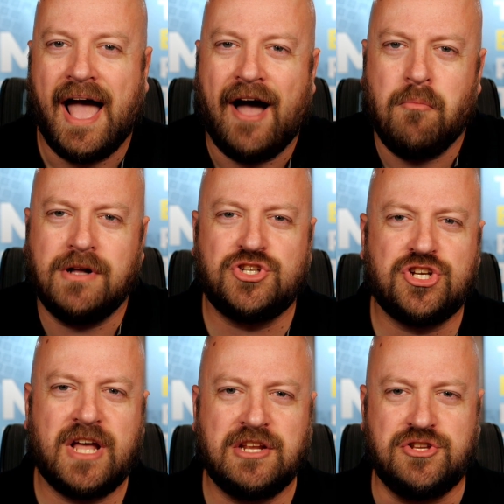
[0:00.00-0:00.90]
How much
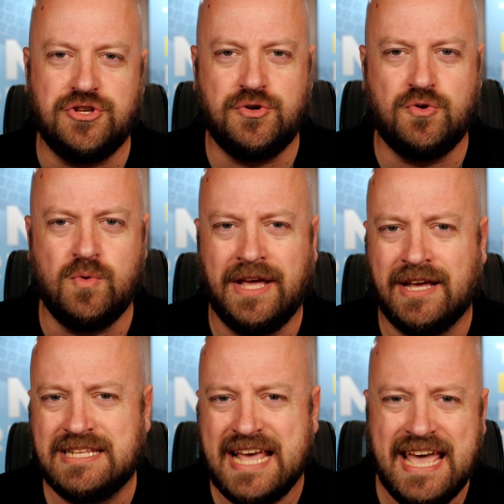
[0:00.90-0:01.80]
should I do in
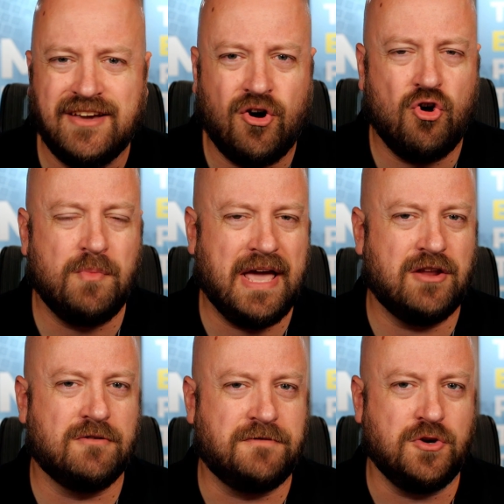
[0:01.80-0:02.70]
a take-home
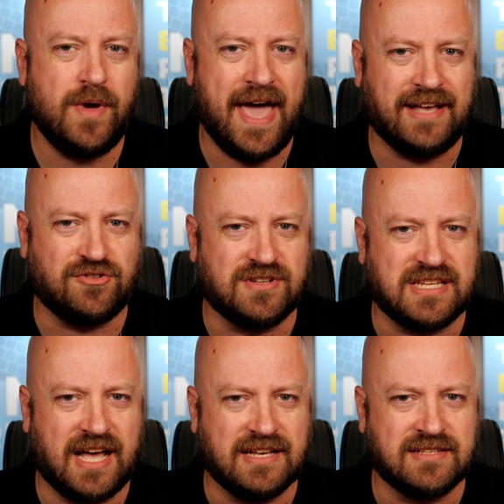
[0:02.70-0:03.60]
interview
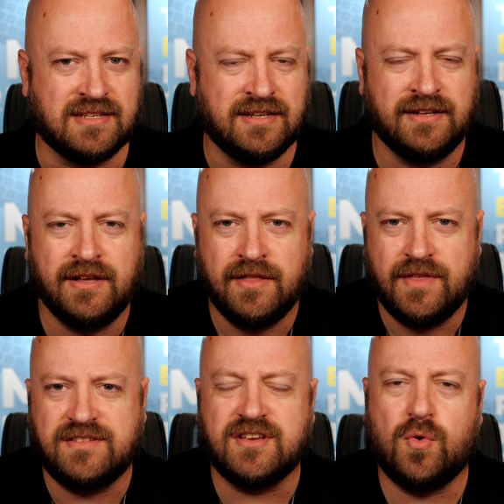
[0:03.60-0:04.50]
exercise?
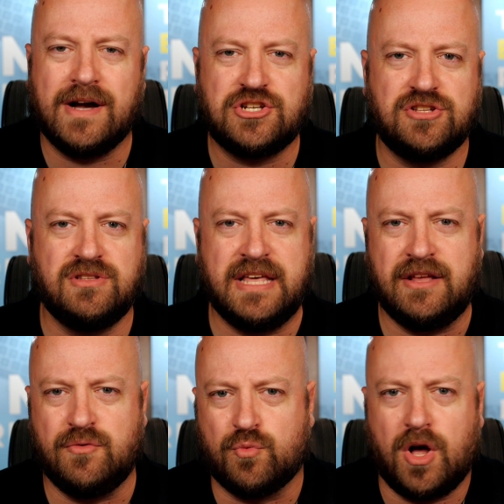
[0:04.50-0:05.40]
This is a question
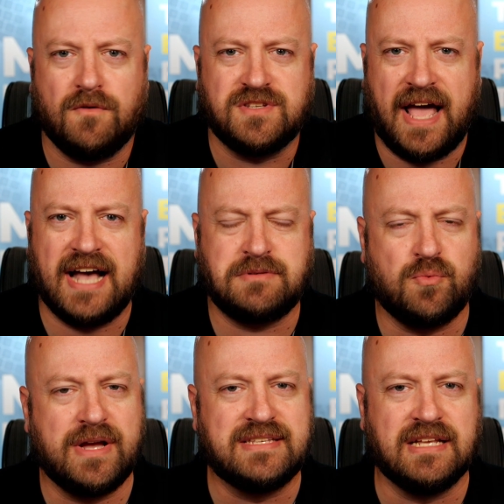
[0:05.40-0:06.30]
that Rolf's asked me
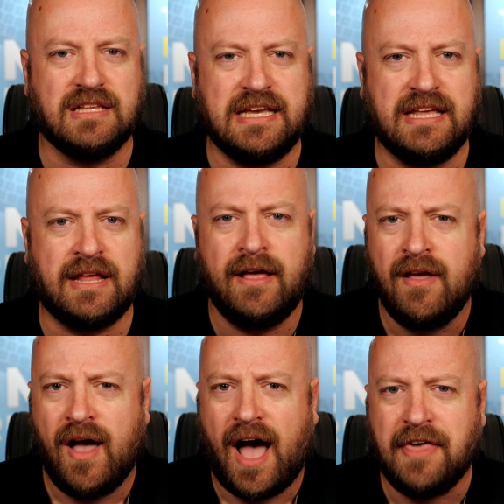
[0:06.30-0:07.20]
recently, and
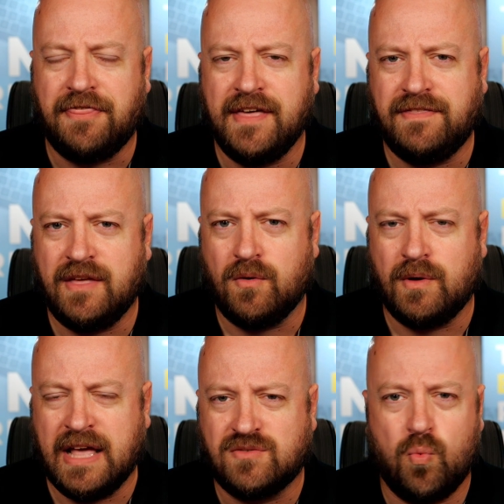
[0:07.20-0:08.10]
I think that
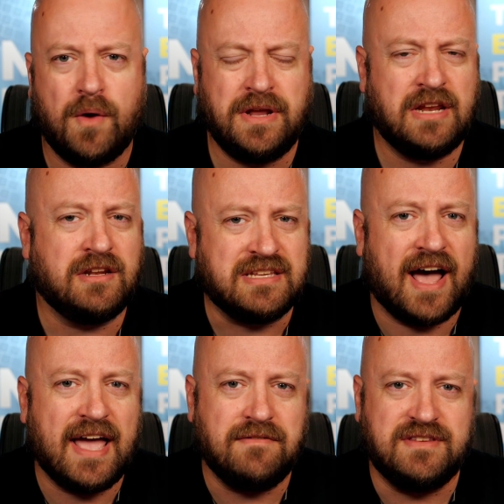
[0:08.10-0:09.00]
it's one we need to
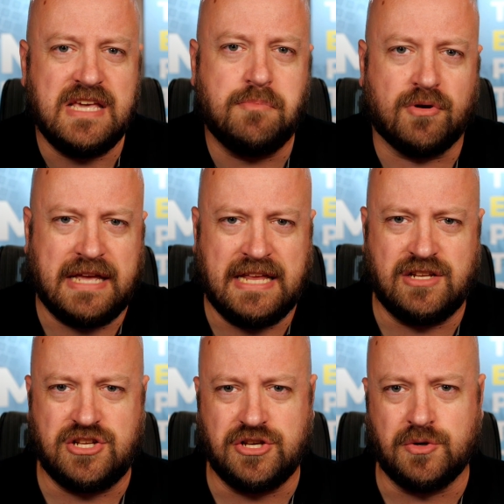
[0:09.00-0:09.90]
dive deeper
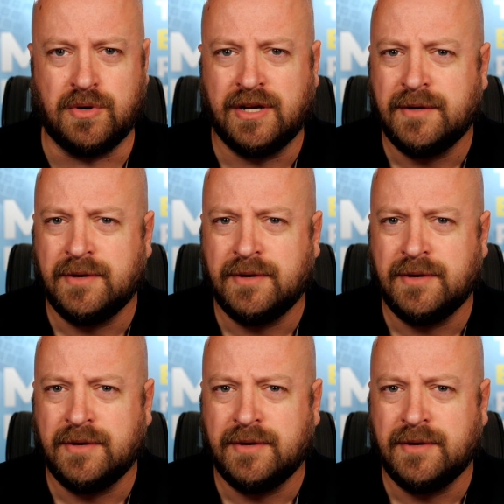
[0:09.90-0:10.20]
into.